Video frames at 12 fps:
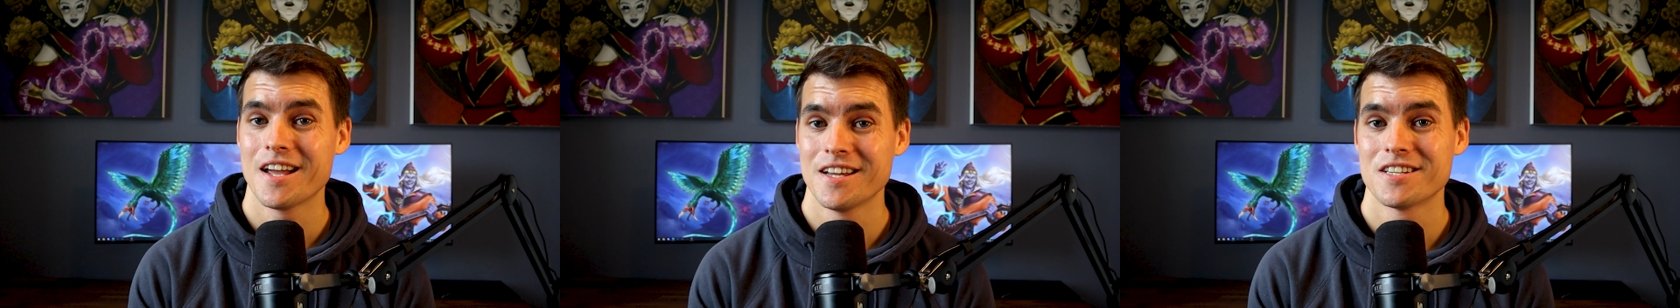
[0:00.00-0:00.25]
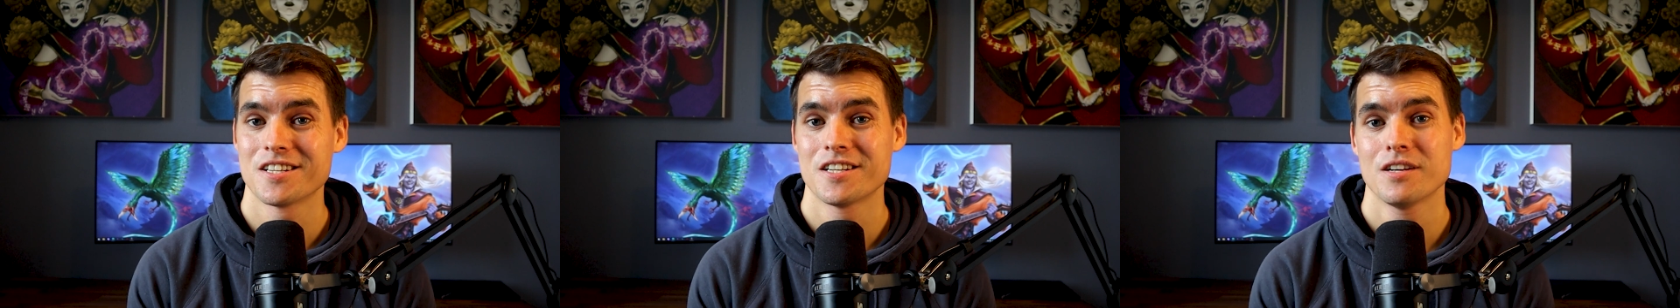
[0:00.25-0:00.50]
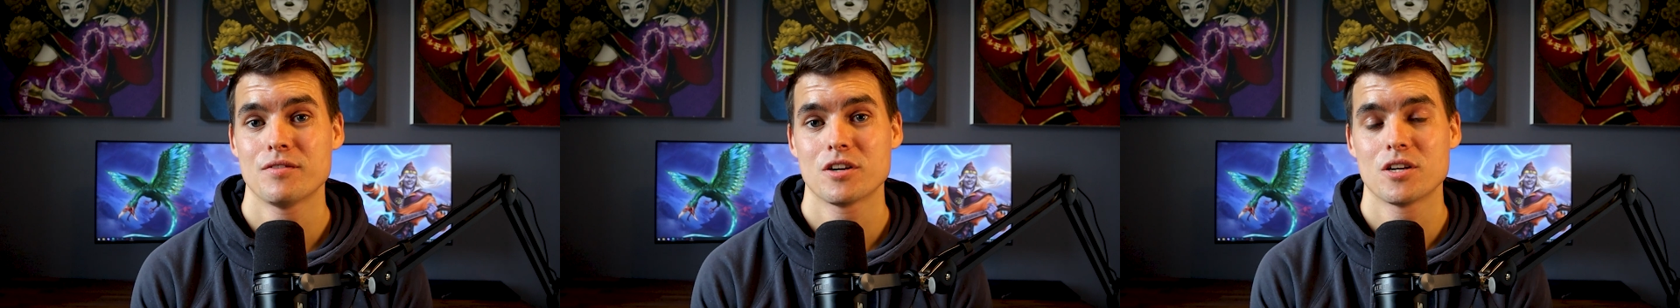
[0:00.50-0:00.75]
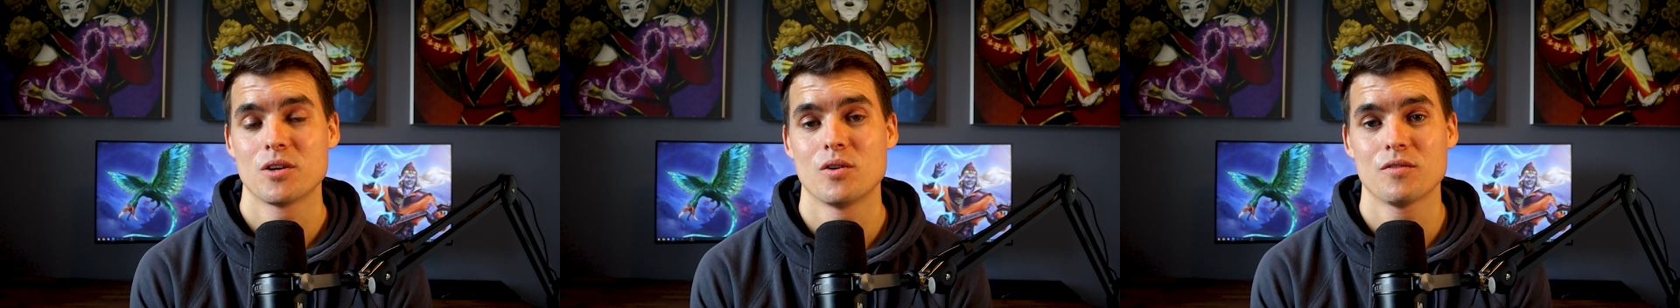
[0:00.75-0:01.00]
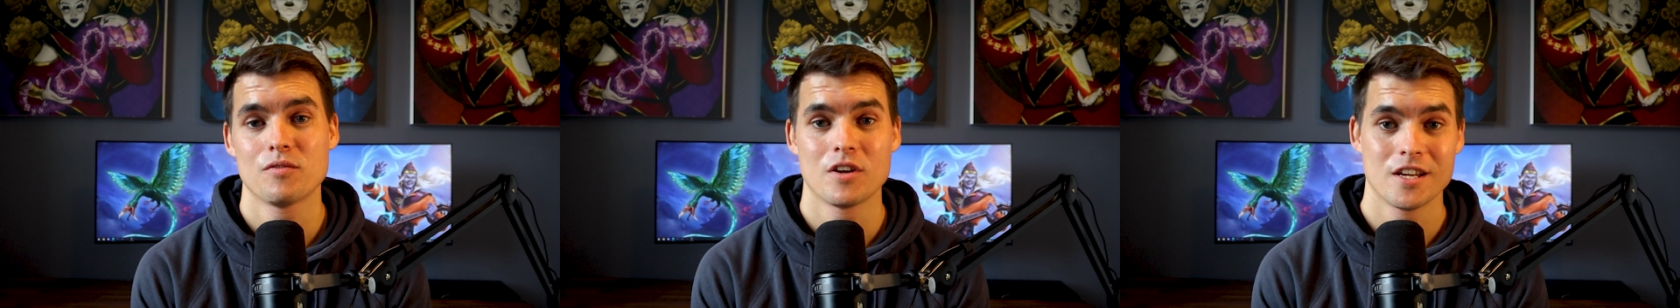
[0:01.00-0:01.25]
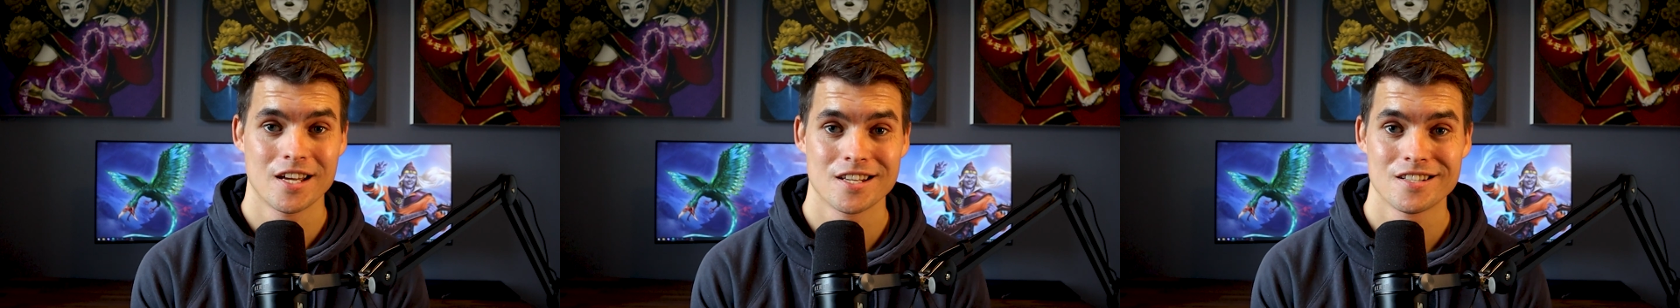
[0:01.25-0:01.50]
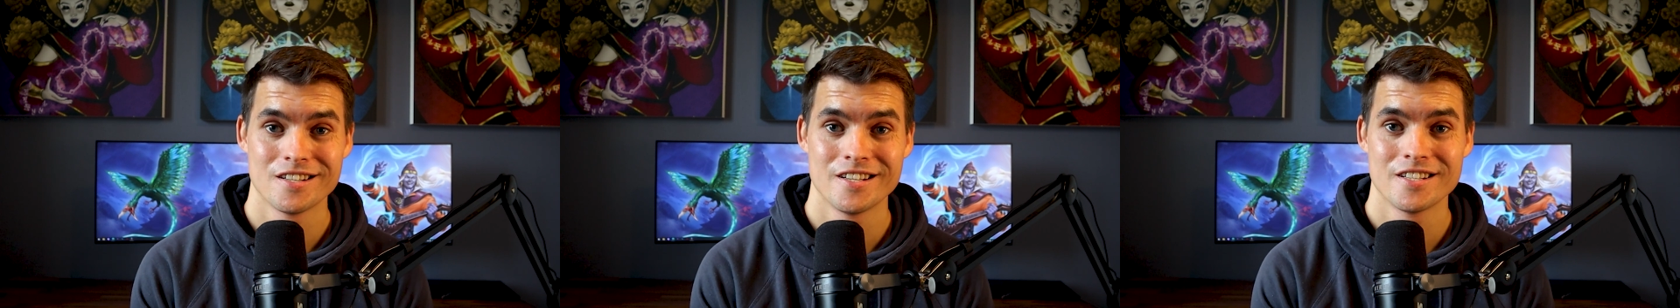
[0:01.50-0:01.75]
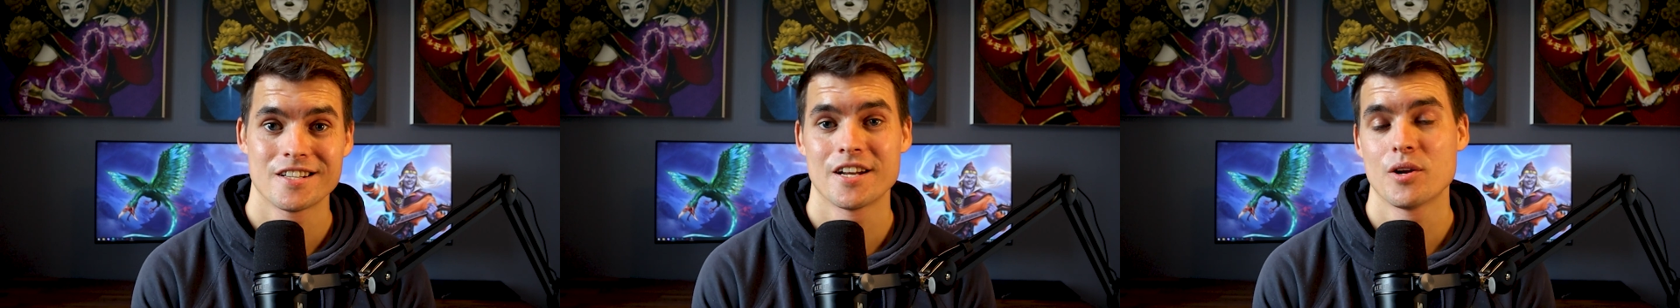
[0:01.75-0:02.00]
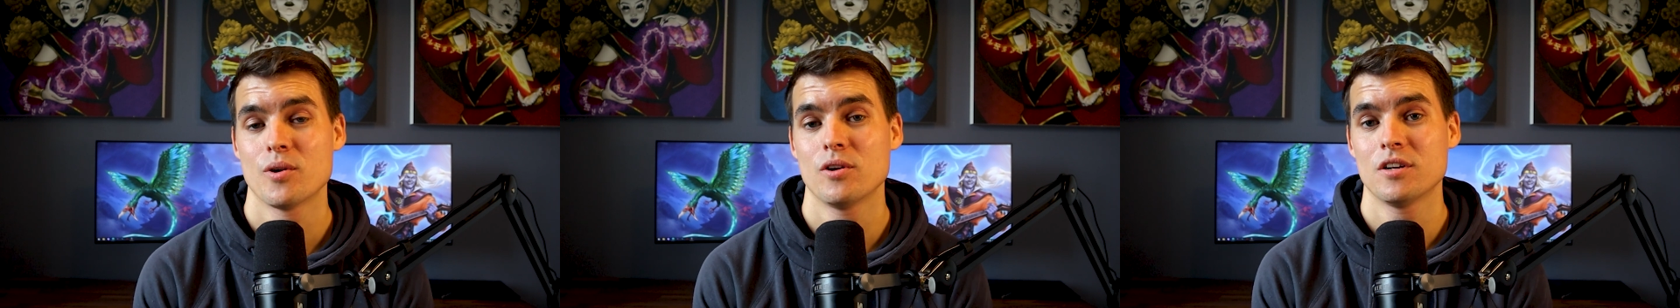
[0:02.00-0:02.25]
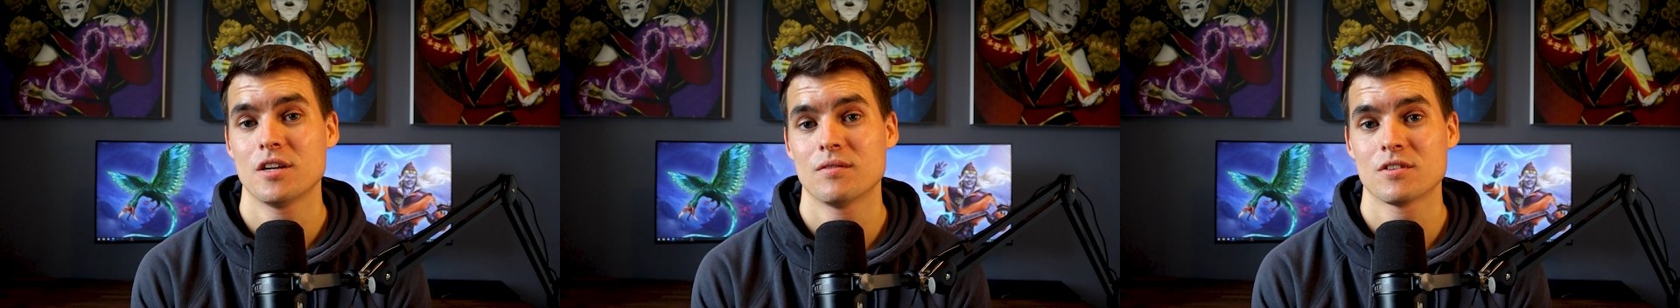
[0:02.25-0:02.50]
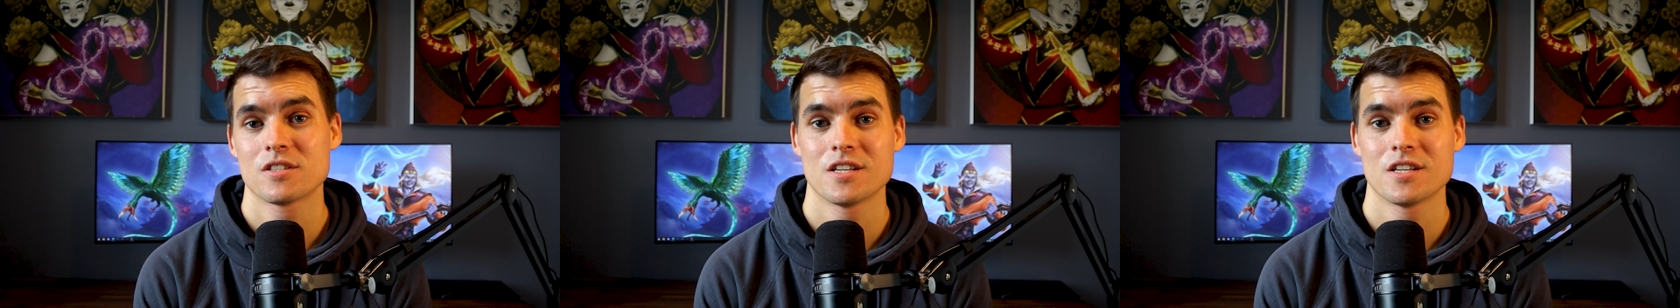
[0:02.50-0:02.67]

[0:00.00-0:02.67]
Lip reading: a significant nerf, at least at early levels,